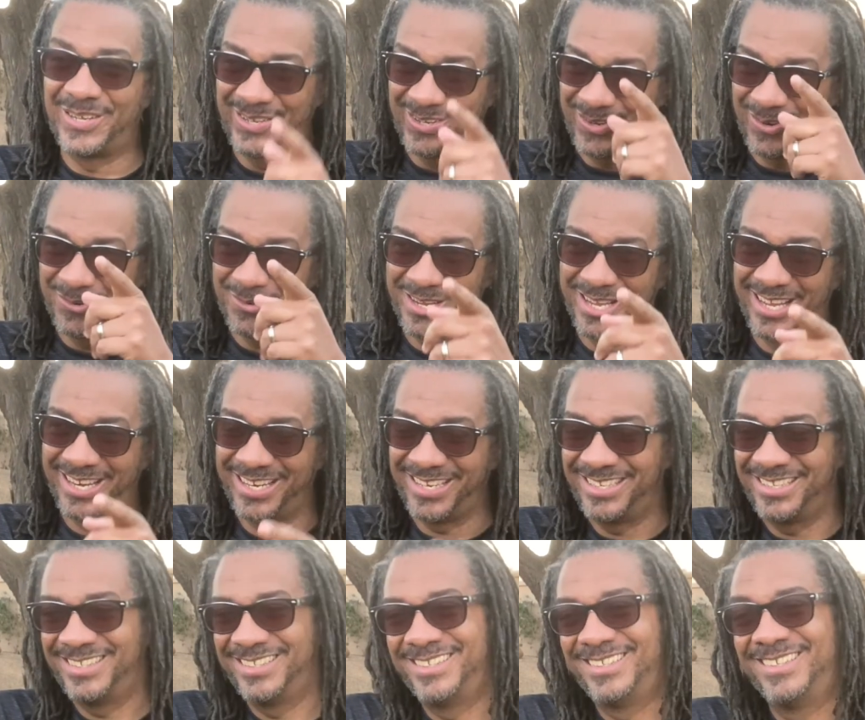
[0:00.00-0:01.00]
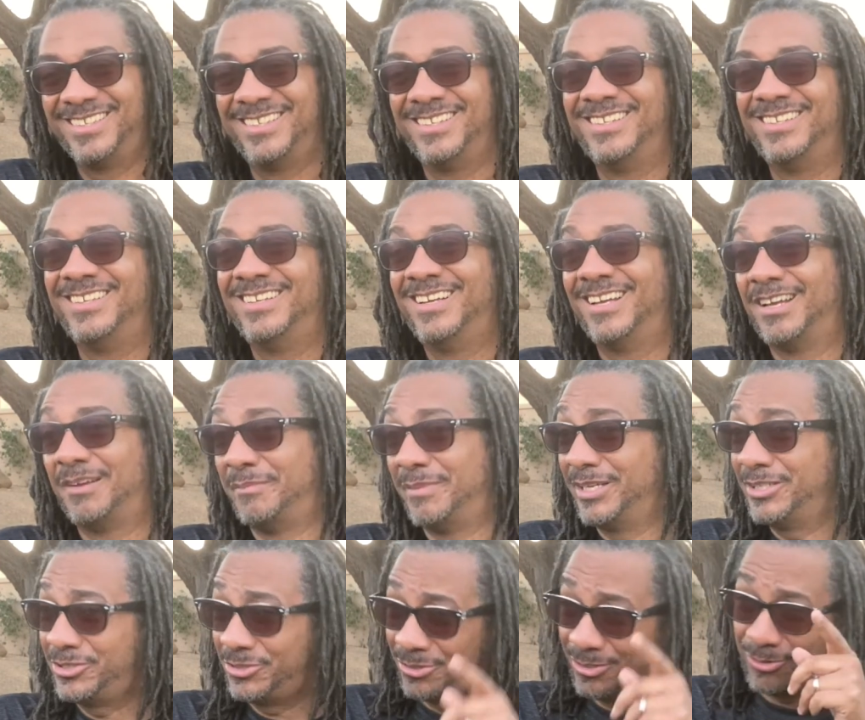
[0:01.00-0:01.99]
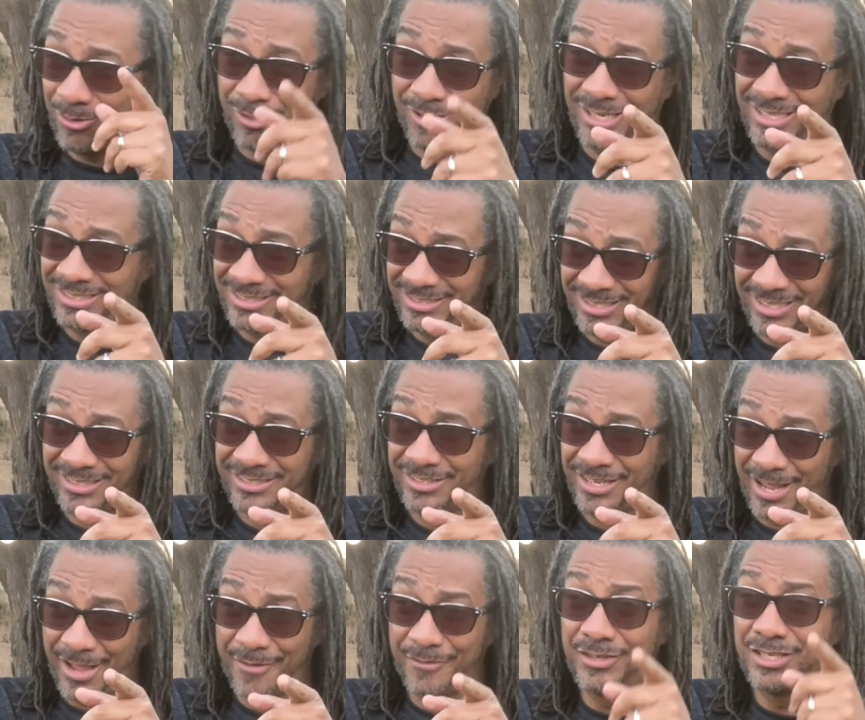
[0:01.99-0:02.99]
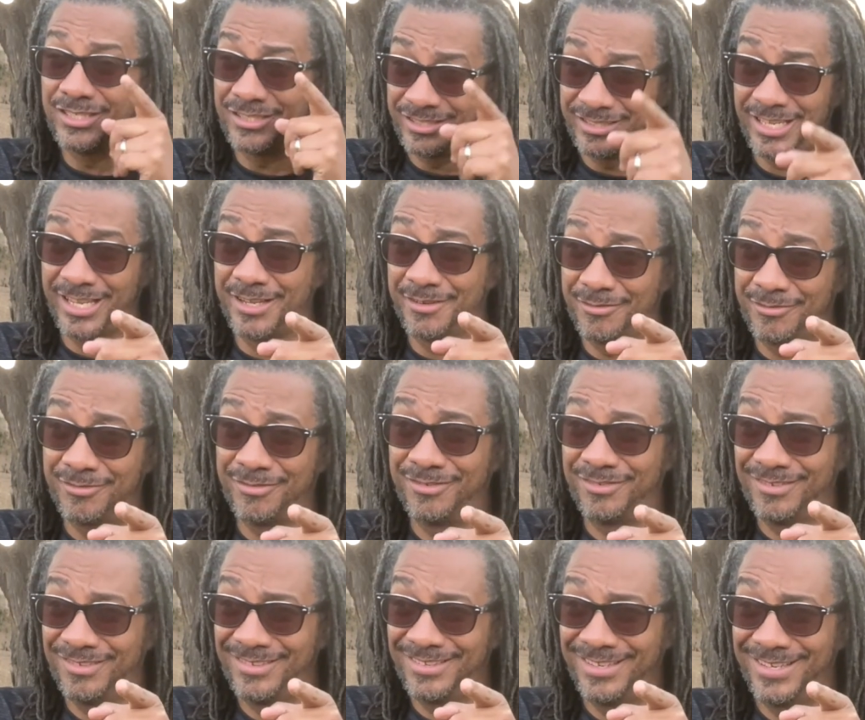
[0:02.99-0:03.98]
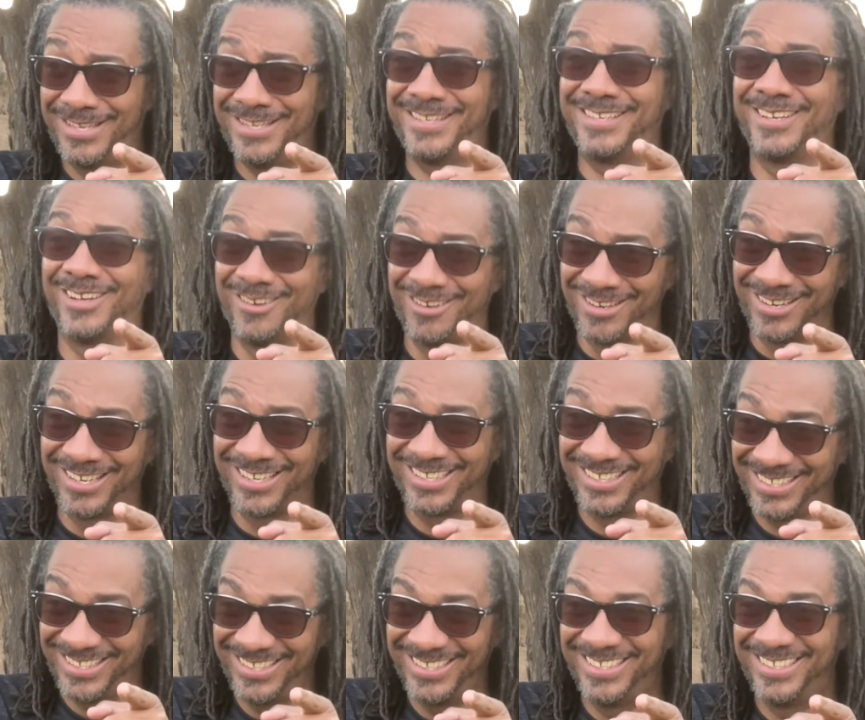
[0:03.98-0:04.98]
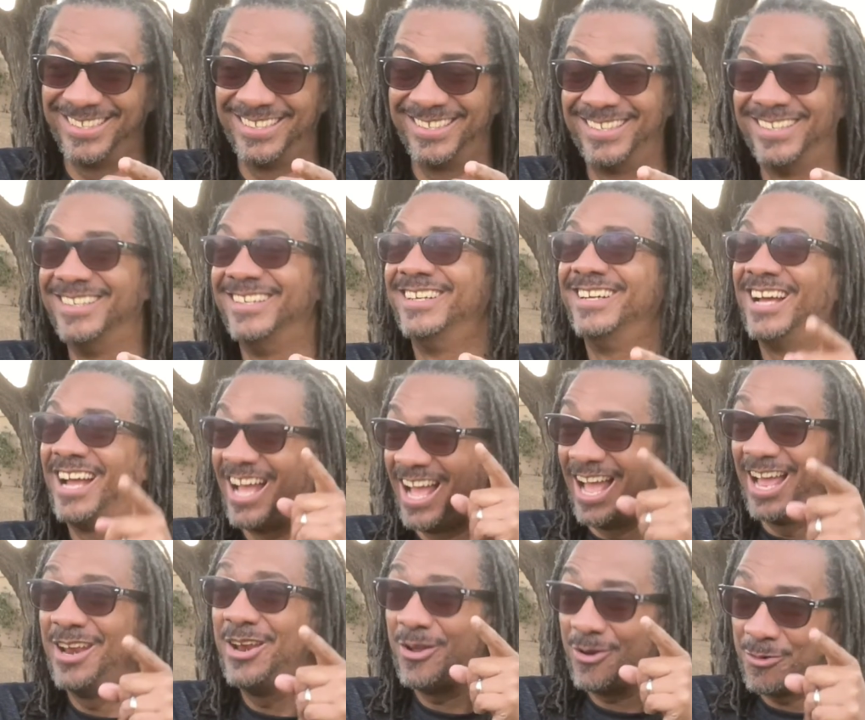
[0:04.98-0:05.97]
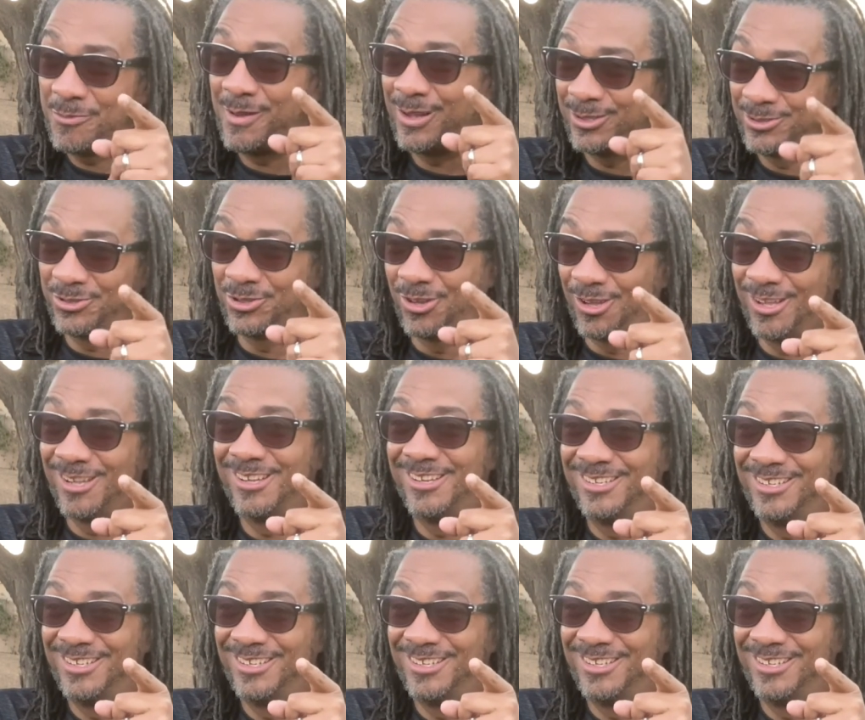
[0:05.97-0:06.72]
Go get it. And make sure all that sex you're having is safe. All right? I know about y'all.